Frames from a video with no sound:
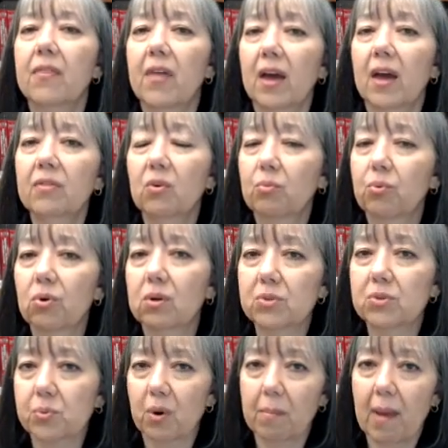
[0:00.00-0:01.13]
then the
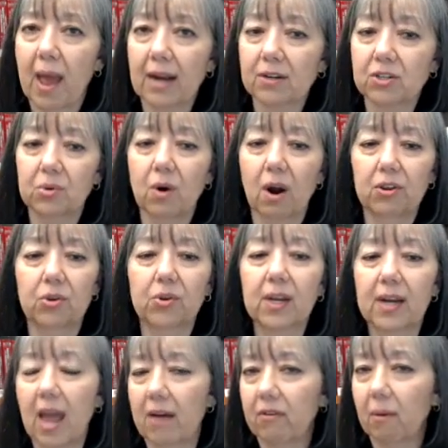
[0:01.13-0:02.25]
rules were back to are you
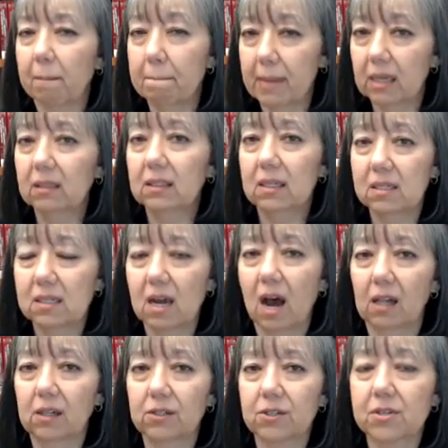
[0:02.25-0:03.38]
can have a million
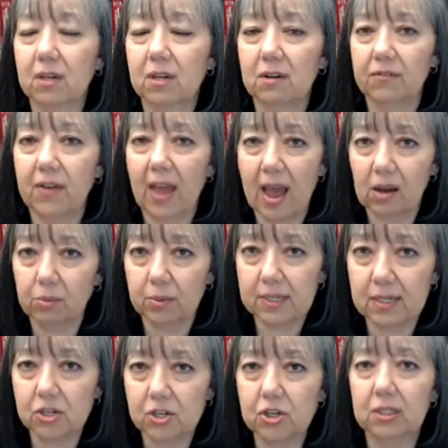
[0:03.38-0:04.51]
dollars of
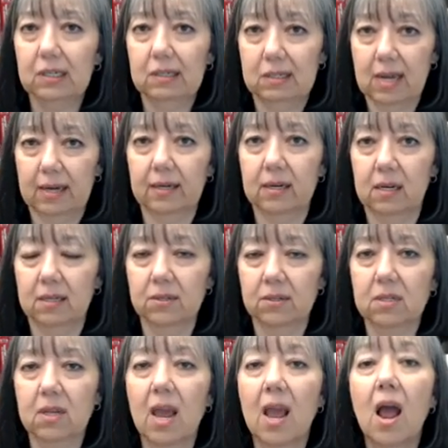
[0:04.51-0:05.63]
acquisition
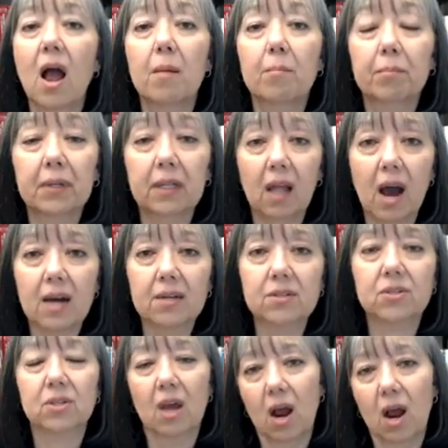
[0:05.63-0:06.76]
indebtedness
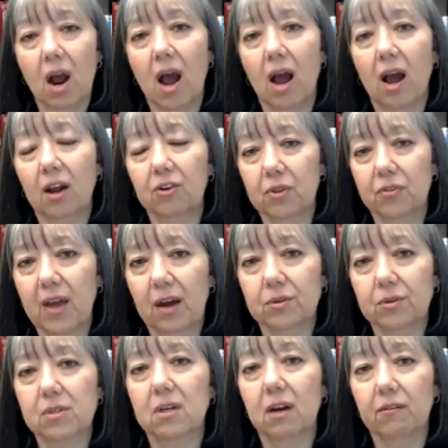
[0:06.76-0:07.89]
plus
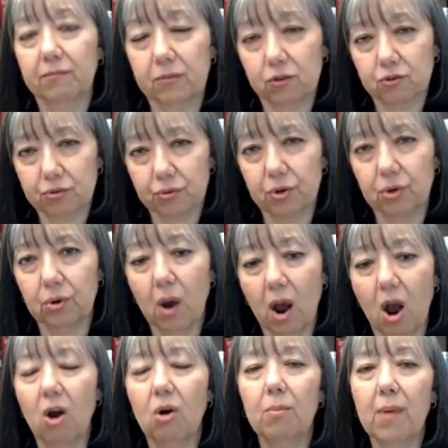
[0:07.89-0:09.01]
100,000 of true
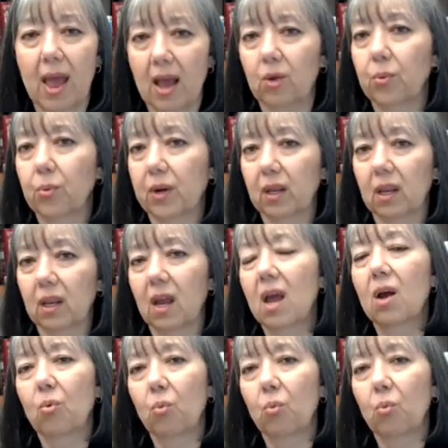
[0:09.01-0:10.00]
home equity